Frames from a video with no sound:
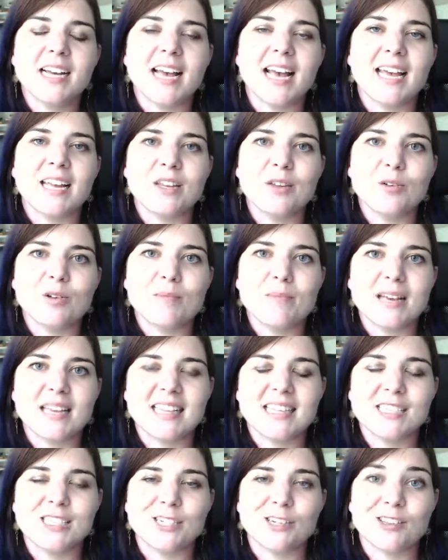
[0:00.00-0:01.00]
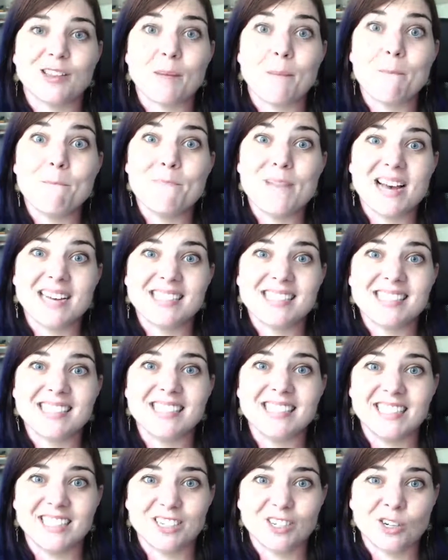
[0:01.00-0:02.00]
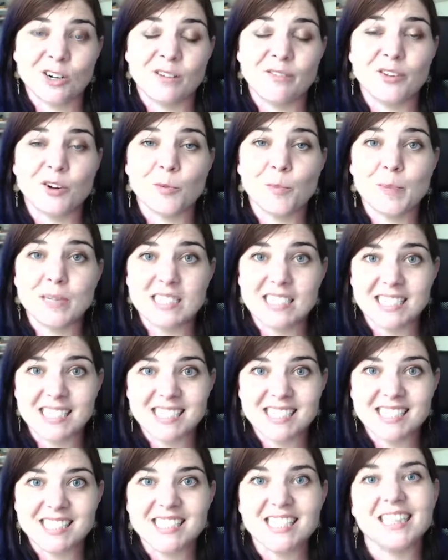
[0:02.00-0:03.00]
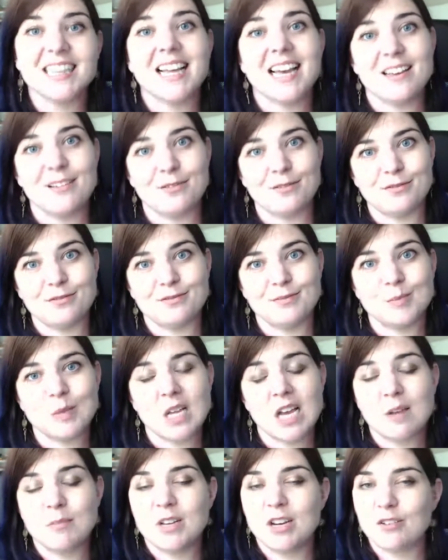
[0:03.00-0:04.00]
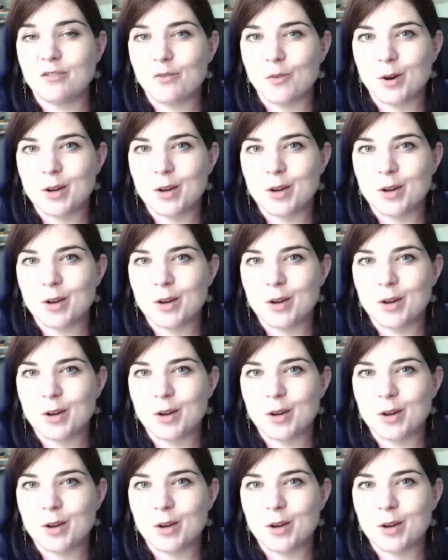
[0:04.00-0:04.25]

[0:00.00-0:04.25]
and you can make this year the best year of your business life. I'm here for